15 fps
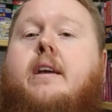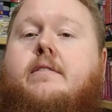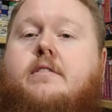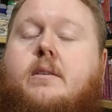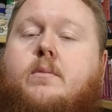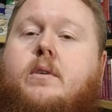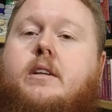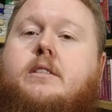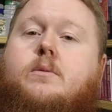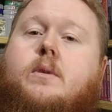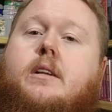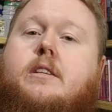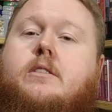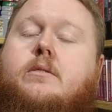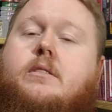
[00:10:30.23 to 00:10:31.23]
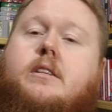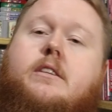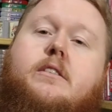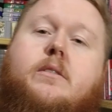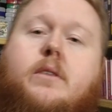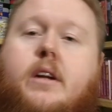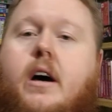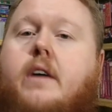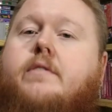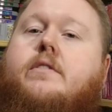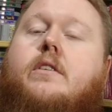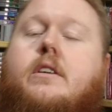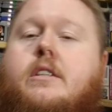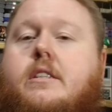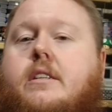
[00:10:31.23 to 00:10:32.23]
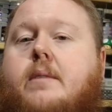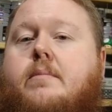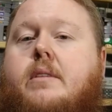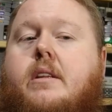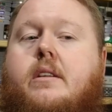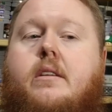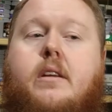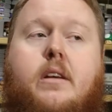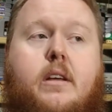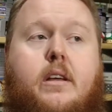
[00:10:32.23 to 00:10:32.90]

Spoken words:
If someone is willing to send you an offer on something,